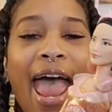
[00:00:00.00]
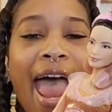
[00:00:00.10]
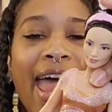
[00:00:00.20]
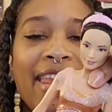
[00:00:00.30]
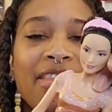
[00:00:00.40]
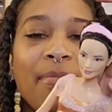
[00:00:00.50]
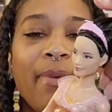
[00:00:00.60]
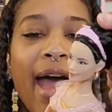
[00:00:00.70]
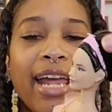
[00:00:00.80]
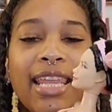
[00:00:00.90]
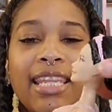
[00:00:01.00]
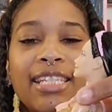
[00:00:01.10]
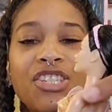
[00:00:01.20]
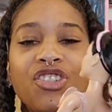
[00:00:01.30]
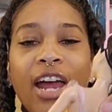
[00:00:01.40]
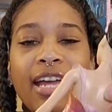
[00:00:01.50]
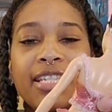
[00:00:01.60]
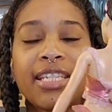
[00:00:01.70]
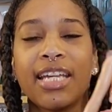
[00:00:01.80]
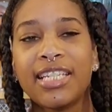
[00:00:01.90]
And the back of this dress
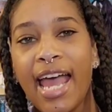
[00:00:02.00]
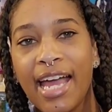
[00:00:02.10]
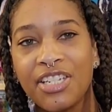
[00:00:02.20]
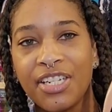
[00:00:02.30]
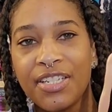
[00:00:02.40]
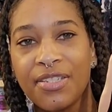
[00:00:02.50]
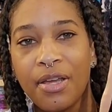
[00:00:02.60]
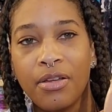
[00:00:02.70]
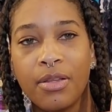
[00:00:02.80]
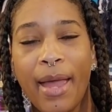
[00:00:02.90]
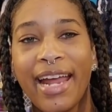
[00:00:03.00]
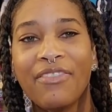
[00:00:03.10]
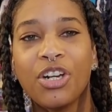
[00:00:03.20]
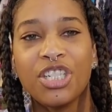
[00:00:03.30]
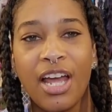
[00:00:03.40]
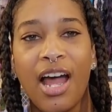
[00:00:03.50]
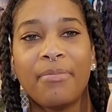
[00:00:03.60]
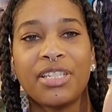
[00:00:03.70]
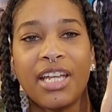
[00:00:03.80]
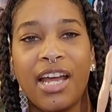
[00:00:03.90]
attaches, the back of her top
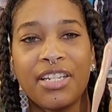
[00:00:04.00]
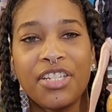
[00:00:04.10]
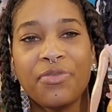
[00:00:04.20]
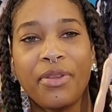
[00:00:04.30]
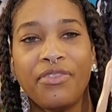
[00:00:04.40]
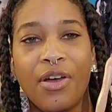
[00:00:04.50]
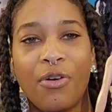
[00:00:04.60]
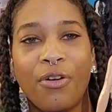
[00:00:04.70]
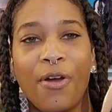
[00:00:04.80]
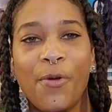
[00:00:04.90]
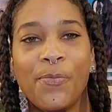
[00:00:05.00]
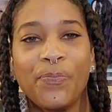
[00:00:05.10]
attaches with Velcro.